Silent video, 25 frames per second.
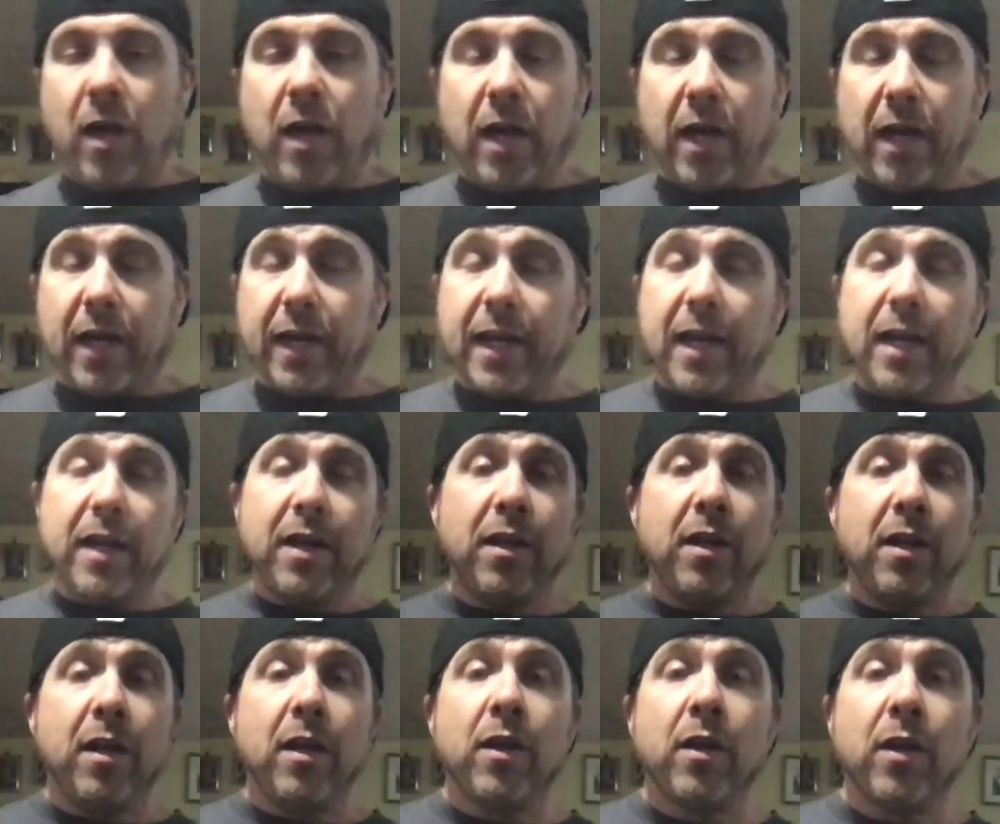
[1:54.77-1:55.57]

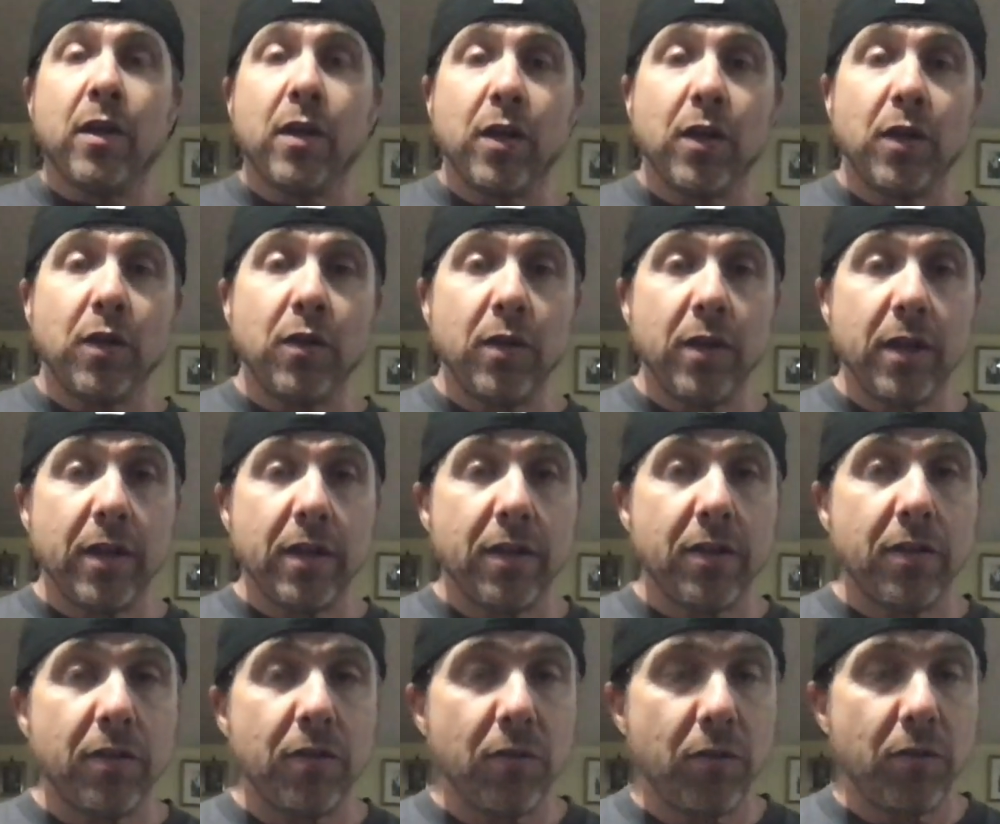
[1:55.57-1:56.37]
again, you need
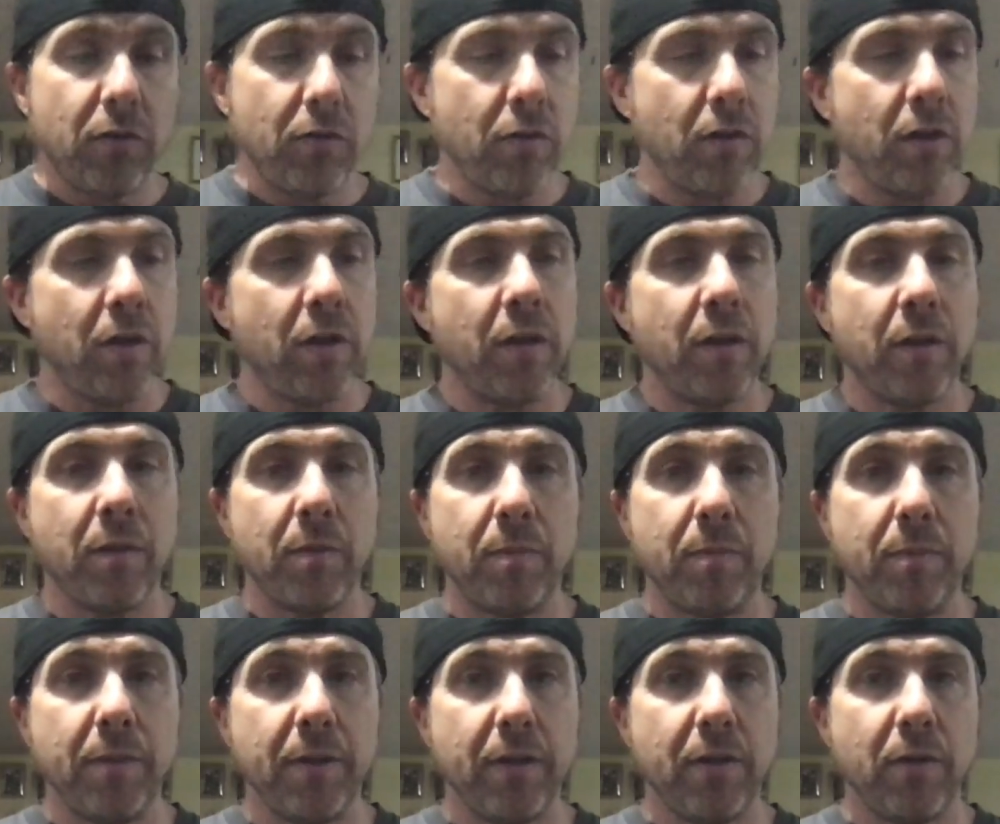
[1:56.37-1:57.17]
to
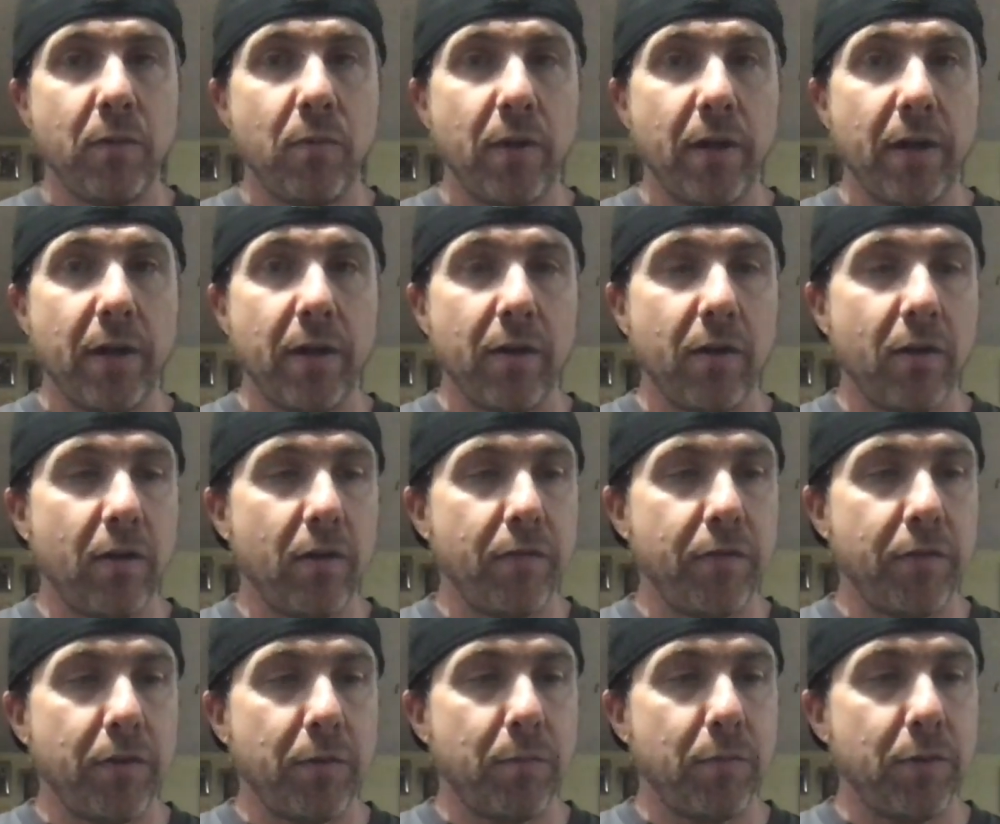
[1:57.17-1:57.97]
be aware of
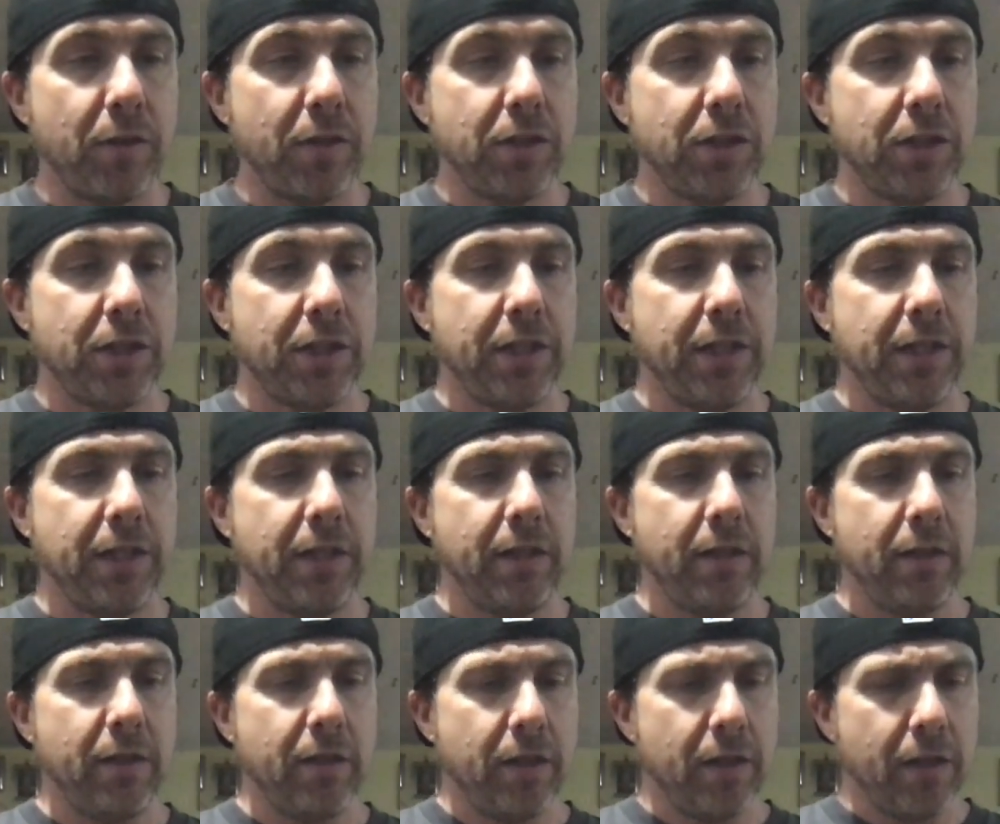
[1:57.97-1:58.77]
your bridge key,
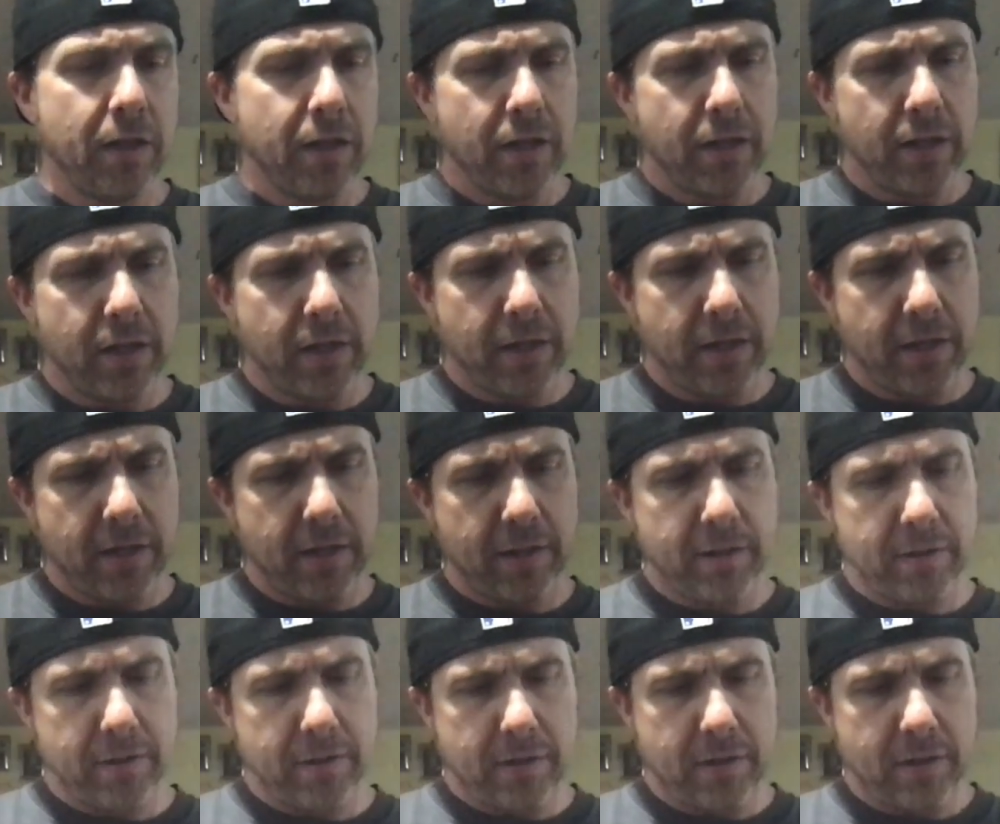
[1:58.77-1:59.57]

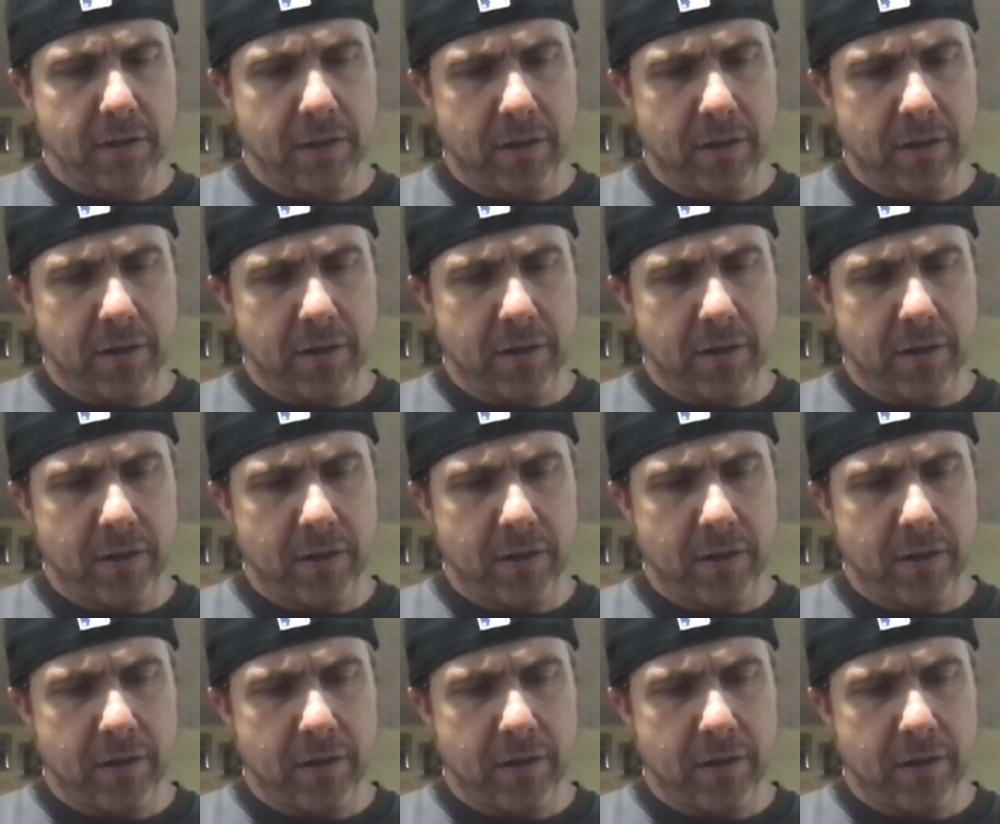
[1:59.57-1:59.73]
and